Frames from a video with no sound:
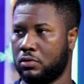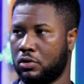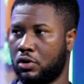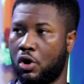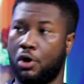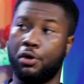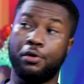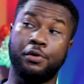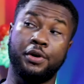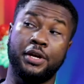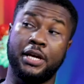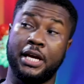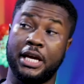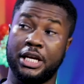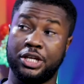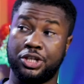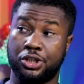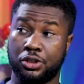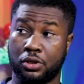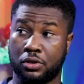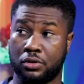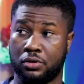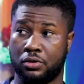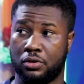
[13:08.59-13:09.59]

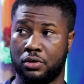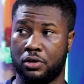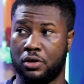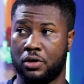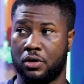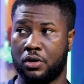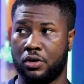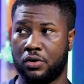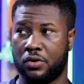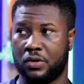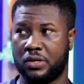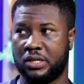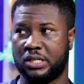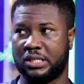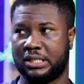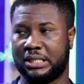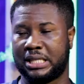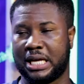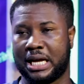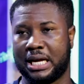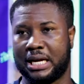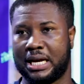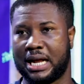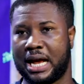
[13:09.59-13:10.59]
congregation, you
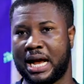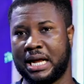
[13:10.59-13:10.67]
understand,